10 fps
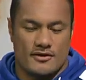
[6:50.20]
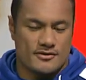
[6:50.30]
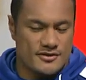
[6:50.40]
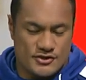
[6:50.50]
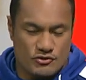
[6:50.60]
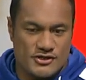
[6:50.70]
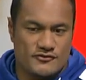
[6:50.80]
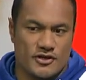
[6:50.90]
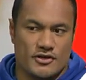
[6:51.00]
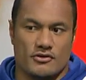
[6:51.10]

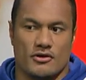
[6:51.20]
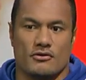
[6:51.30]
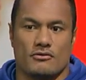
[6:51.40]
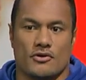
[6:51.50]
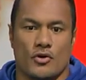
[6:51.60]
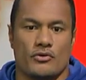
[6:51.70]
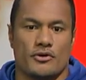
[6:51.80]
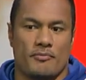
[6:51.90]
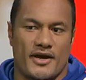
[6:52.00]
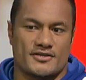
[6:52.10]
Disgracefully, you know,
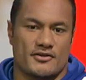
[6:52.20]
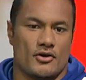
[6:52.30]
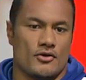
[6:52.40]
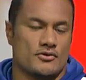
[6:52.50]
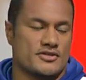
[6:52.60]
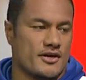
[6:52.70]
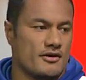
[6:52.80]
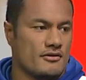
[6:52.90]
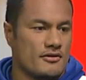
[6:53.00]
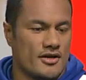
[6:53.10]
going back to the
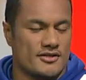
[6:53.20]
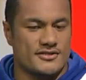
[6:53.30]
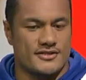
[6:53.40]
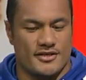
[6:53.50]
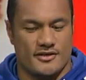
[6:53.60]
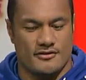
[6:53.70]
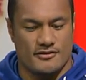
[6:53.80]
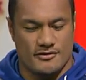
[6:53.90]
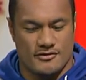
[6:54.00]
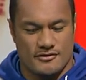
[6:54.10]
hotel and seeing
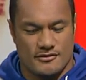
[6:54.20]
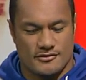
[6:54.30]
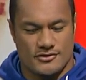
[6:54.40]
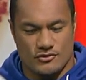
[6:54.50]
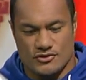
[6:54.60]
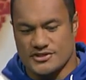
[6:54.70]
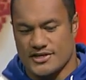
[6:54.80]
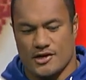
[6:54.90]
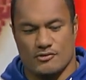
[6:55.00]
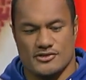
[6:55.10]
George
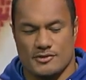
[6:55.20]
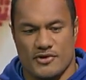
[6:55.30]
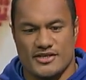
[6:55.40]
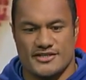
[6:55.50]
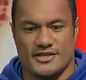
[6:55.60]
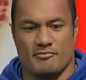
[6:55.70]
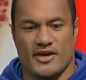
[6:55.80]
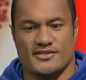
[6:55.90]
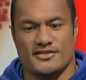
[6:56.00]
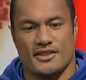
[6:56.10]
Stowers and my
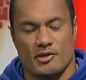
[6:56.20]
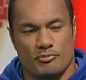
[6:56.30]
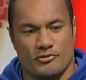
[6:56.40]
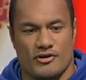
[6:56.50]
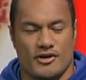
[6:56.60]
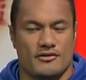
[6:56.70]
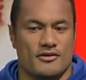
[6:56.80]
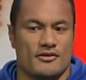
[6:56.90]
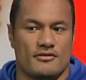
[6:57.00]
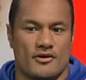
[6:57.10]
teammates limp around
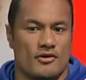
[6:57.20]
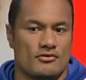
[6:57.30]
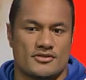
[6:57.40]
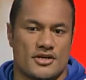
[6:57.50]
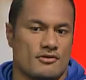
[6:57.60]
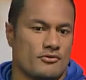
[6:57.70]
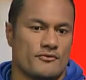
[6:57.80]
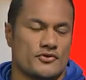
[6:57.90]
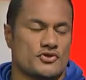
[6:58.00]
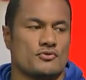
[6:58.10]
the hotel room
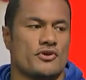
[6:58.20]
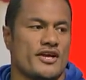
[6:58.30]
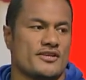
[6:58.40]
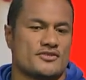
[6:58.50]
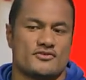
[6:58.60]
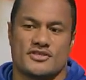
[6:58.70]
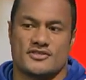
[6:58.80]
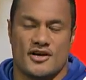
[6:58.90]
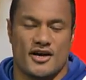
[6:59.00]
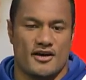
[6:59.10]
for 2 days because they're
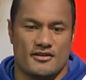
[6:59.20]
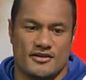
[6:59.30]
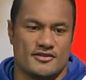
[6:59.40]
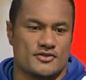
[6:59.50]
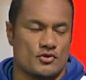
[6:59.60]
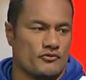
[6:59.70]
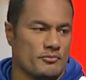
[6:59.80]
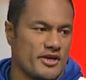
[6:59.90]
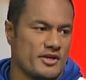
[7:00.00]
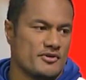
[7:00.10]
tired, they're sore
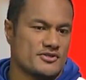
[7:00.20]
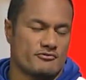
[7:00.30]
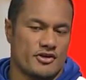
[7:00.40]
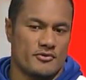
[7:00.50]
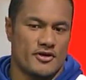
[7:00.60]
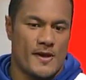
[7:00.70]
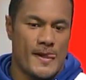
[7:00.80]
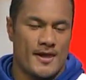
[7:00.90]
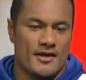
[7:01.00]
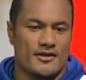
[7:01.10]
from 80 minutes of rugby, and
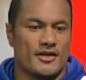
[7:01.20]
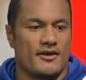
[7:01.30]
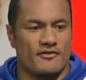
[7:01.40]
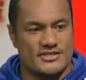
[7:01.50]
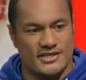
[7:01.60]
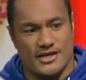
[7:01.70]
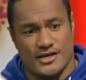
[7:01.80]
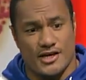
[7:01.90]
then having to get